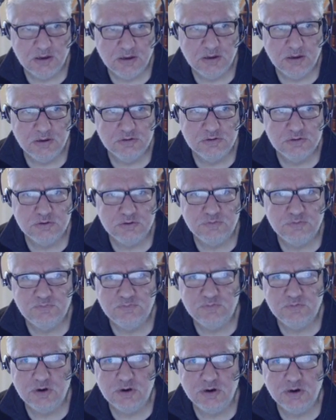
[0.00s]
So
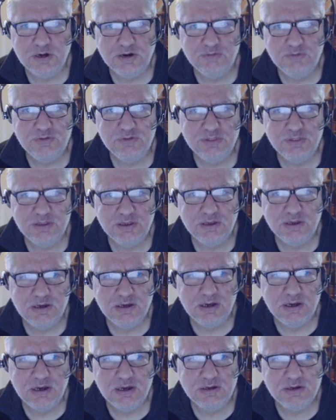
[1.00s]
far, everything
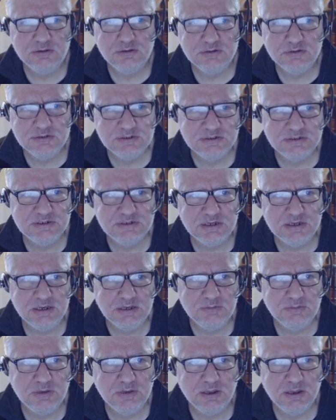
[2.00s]
kind of looks the
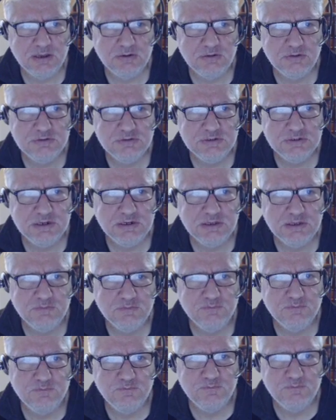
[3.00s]
same. I don't see anything
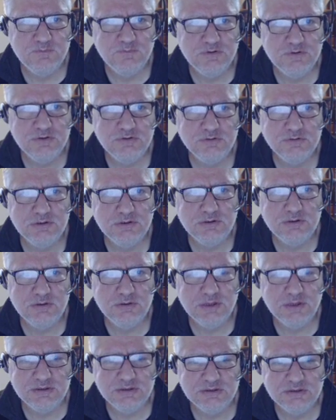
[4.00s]
visually all
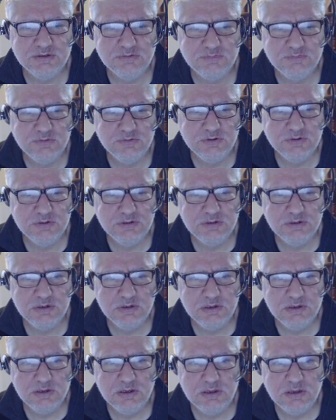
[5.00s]
that different.
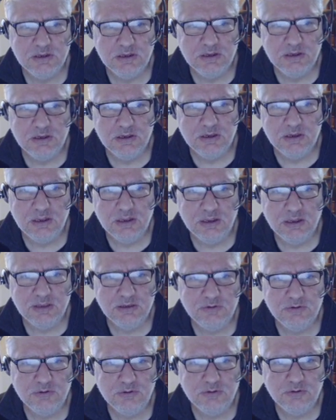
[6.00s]
And there
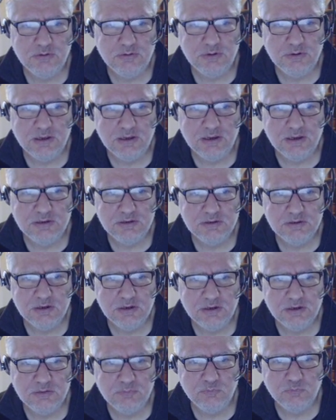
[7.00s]
we go.
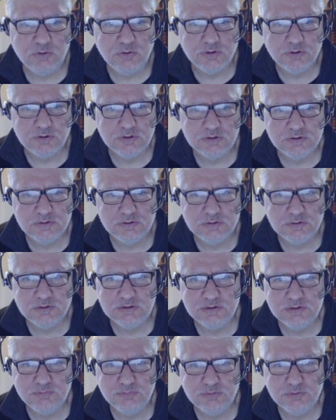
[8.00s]
It worked. So
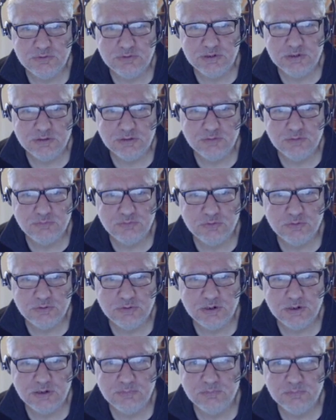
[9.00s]
simple hello
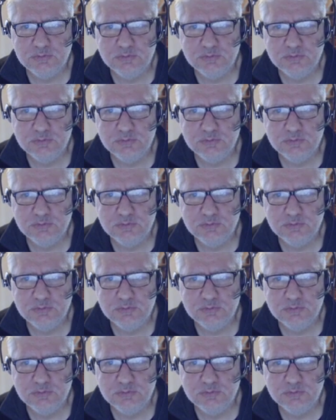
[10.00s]
program.